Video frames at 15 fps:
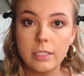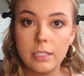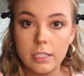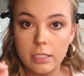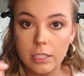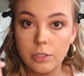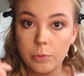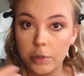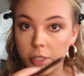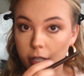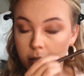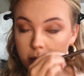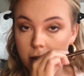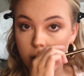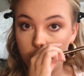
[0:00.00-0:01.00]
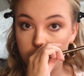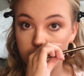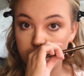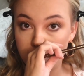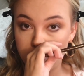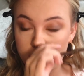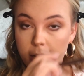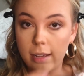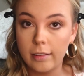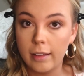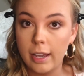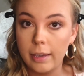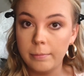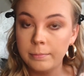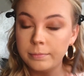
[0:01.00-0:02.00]
this is really gonna help if you
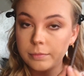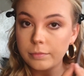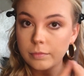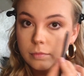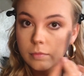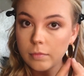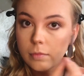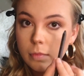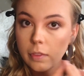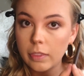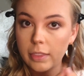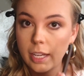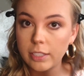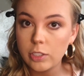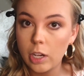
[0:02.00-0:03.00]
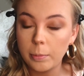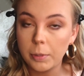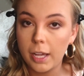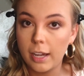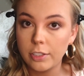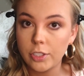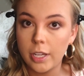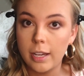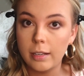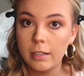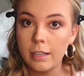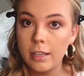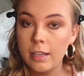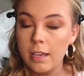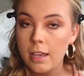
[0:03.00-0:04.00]
tightline that top lash line,
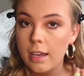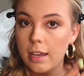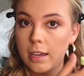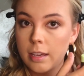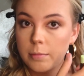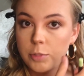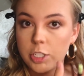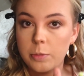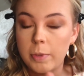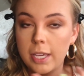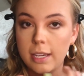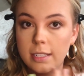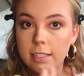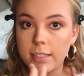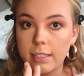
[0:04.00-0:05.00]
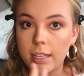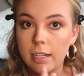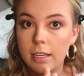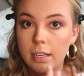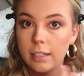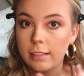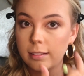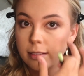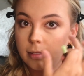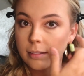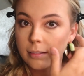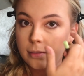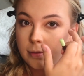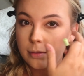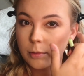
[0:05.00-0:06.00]
just because it's gonna
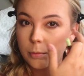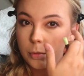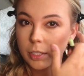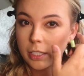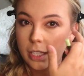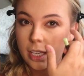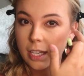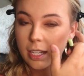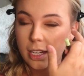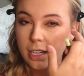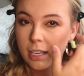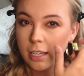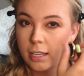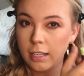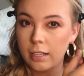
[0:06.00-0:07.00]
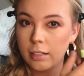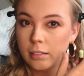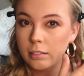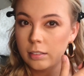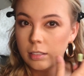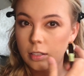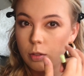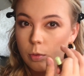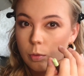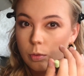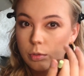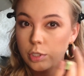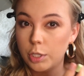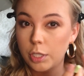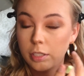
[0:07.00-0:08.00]
really get in
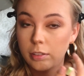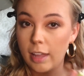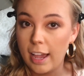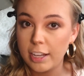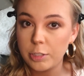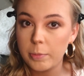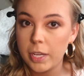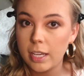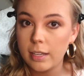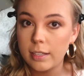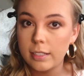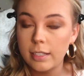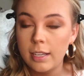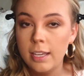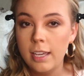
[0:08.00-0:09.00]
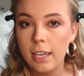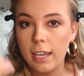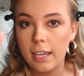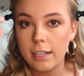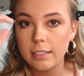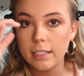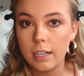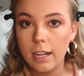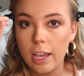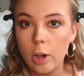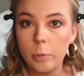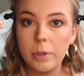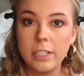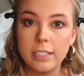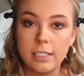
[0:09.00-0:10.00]
to your lash band and it's gonna
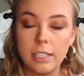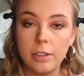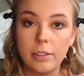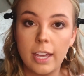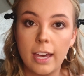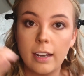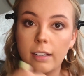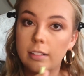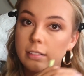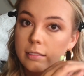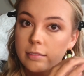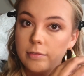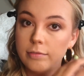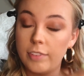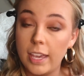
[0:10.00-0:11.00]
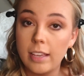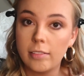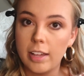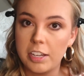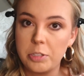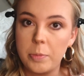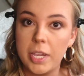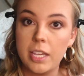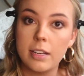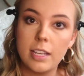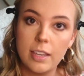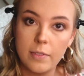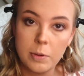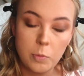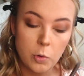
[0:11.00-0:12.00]
help conceal that fake lash band
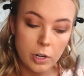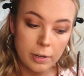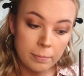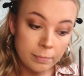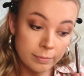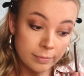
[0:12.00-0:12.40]
even more.